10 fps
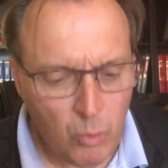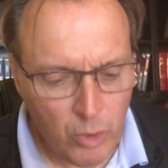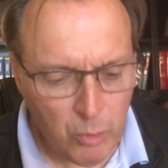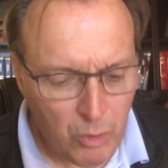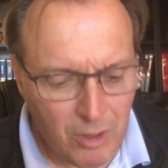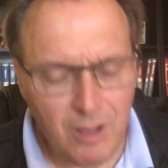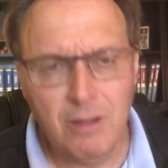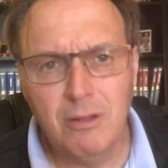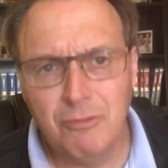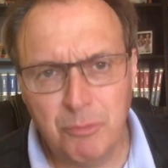Well, we're
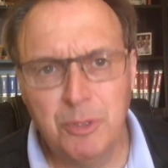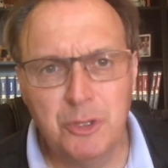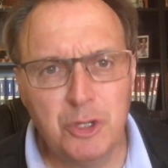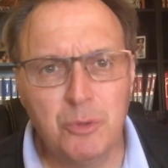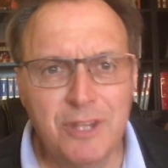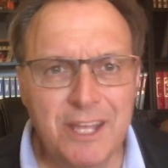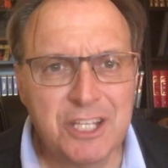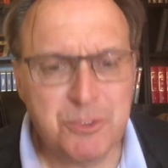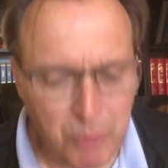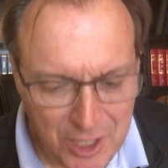all familiar with that
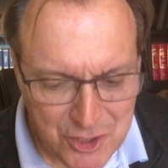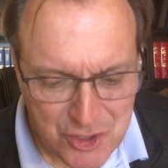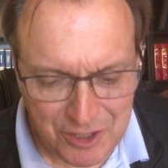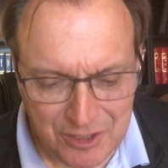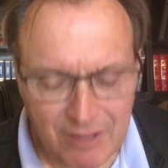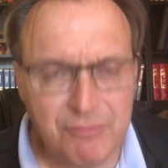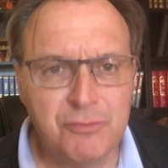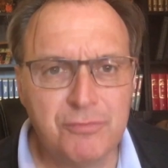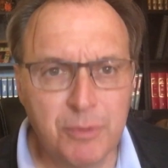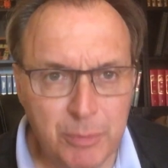expression that
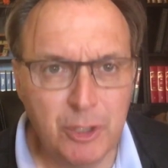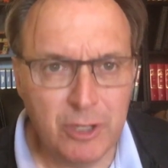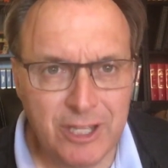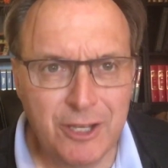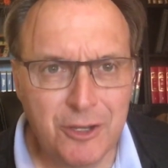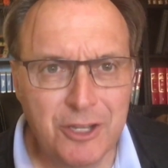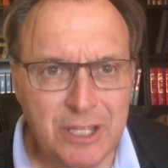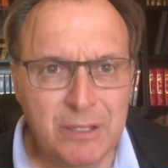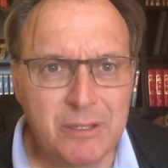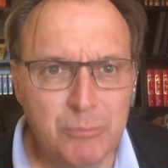
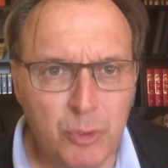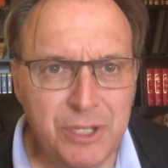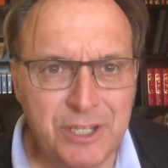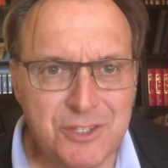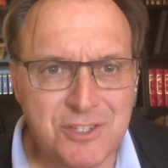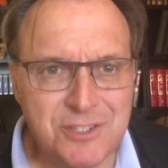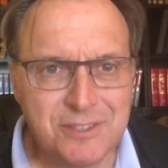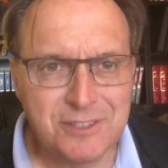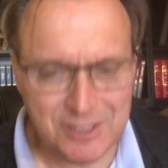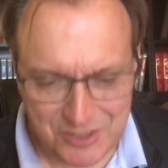familiarity breeds
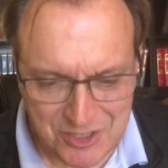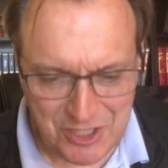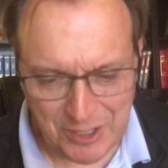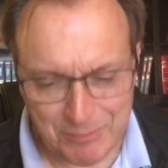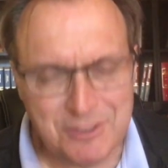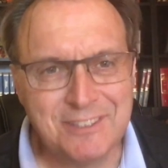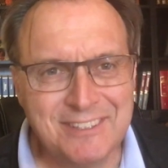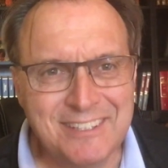contempt.